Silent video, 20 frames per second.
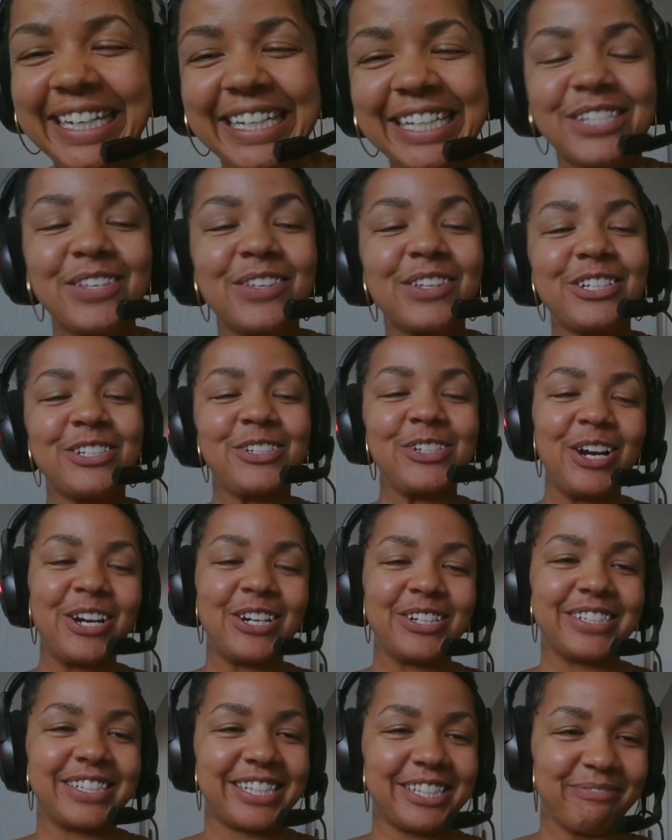So the
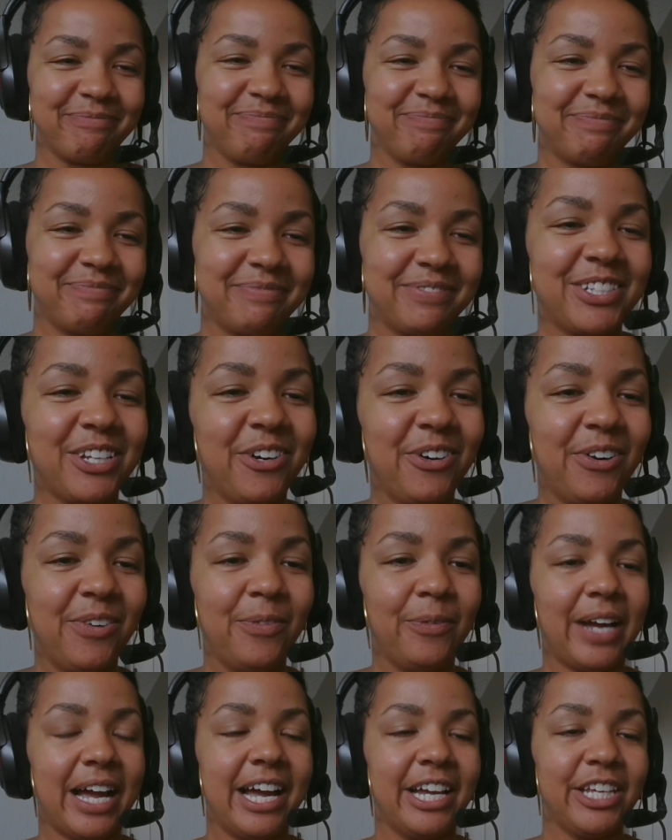charts.
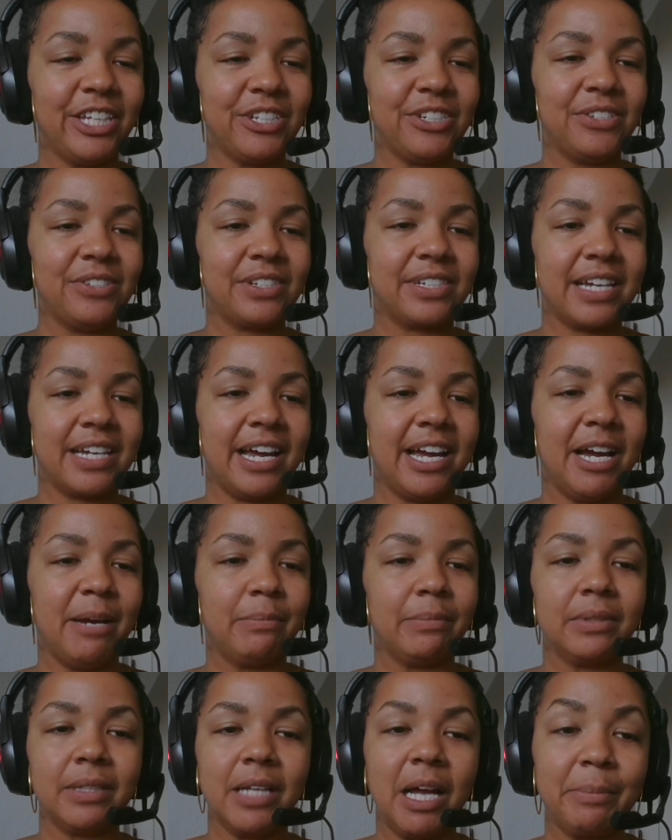So I used,
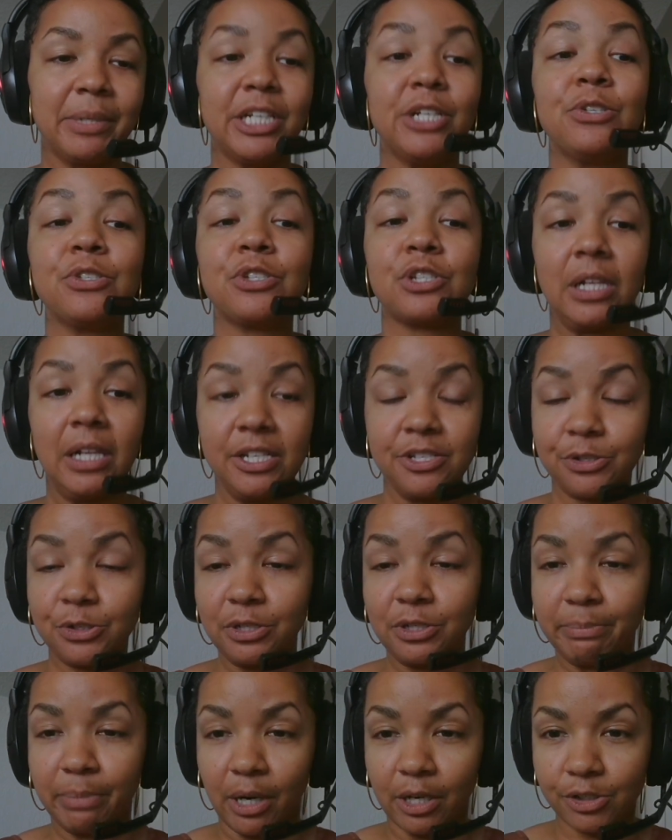I'm going to use
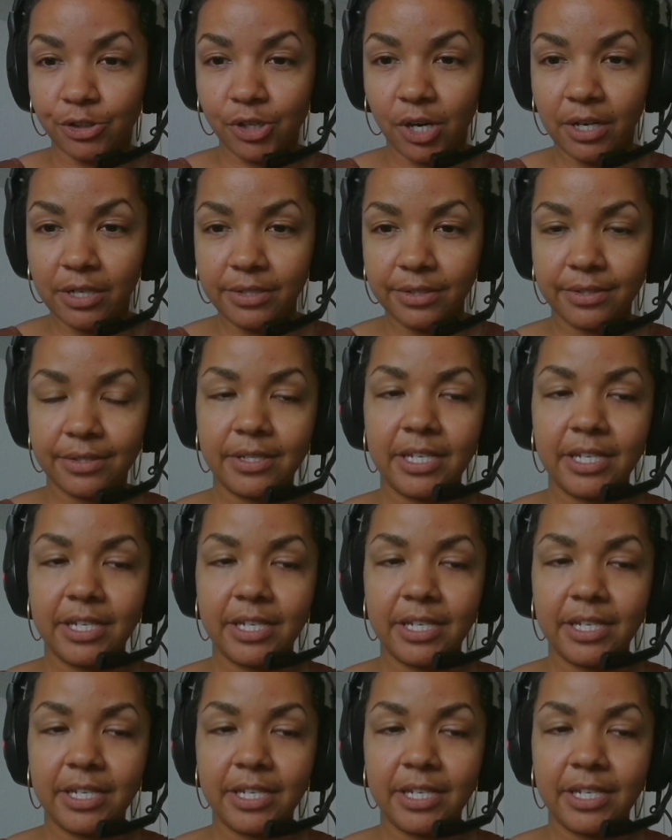clustered bar charts,